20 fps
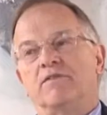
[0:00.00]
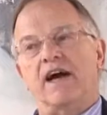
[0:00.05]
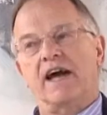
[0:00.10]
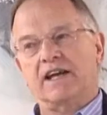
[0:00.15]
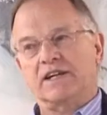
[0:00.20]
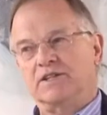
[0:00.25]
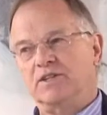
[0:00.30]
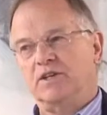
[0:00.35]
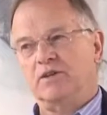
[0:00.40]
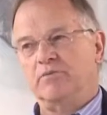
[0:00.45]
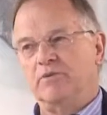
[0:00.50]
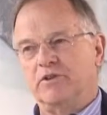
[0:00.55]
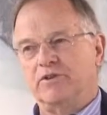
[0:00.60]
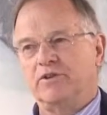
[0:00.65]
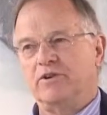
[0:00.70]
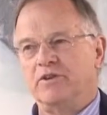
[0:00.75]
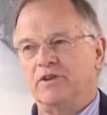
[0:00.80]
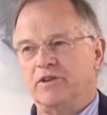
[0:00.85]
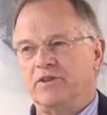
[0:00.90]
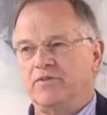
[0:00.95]
of Actium in
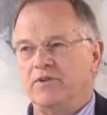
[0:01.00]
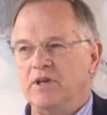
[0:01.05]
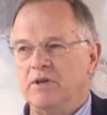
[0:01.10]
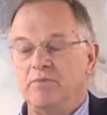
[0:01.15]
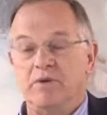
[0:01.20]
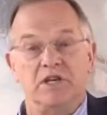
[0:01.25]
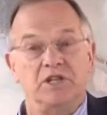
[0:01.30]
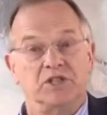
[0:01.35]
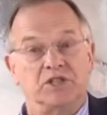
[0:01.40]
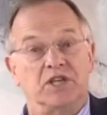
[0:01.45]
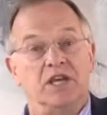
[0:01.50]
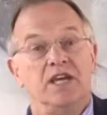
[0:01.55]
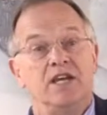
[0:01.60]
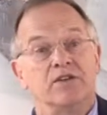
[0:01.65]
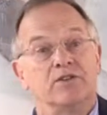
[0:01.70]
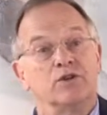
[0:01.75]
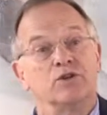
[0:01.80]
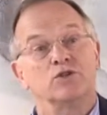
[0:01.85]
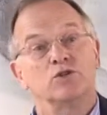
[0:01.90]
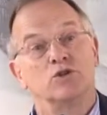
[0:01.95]
33 BC,
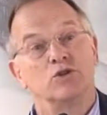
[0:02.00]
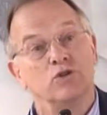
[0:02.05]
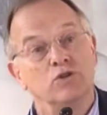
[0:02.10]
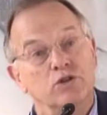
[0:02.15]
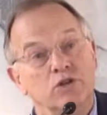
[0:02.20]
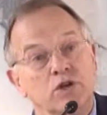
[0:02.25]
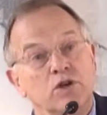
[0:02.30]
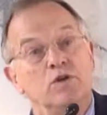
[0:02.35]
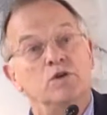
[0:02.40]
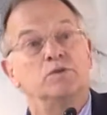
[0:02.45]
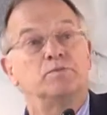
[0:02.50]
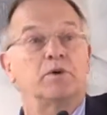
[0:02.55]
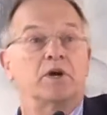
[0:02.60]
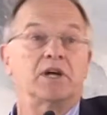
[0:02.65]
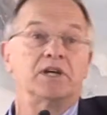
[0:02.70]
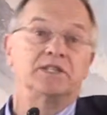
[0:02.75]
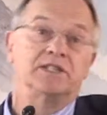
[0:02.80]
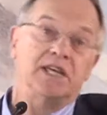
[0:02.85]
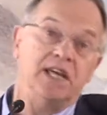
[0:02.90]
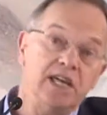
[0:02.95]
and there's good news
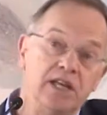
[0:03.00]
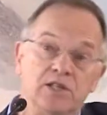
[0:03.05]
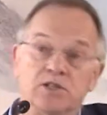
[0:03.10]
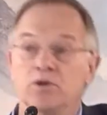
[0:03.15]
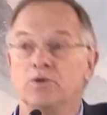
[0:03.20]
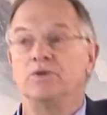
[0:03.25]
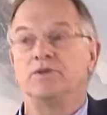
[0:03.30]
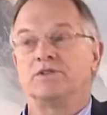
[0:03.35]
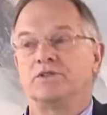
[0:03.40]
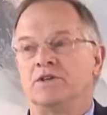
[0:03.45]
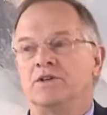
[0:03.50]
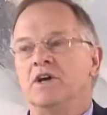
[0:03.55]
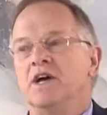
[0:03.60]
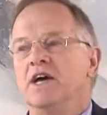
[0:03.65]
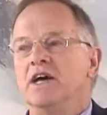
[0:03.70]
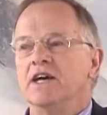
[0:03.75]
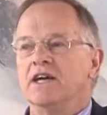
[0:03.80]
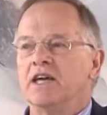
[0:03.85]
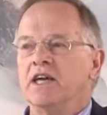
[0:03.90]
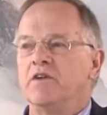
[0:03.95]
because he's going to
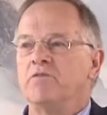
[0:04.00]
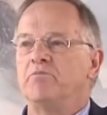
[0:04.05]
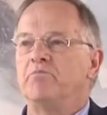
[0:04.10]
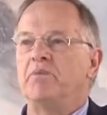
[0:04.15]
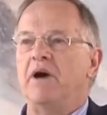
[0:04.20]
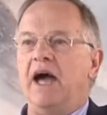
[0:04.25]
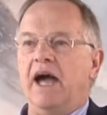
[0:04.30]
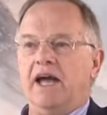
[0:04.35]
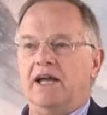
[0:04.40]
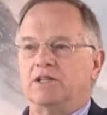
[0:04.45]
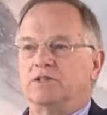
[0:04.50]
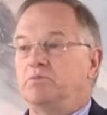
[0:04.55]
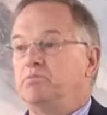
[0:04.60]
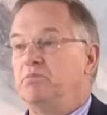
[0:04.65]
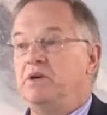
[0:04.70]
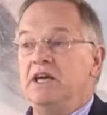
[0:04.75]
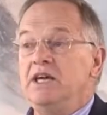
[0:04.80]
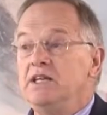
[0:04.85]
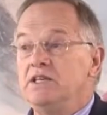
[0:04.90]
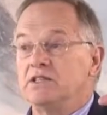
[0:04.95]
give pax,
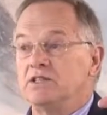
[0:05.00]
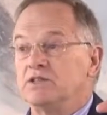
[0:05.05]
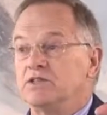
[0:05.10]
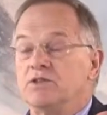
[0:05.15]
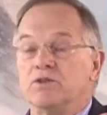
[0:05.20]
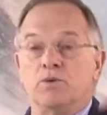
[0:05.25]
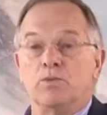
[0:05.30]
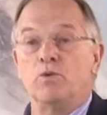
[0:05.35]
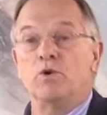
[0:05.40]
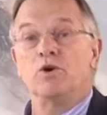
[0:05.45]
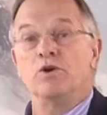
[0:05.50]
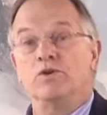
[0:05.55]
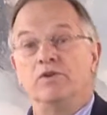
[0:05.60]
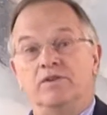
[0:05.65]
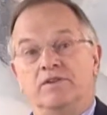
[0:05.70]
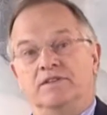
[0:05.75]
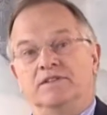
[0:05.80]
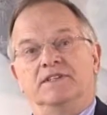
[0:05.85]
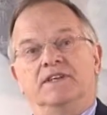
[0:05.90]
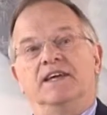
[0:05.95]
peace to the
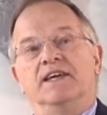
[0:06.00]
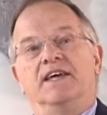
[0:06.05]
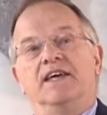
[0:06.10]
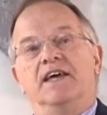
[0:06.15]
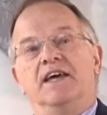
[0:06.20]
world.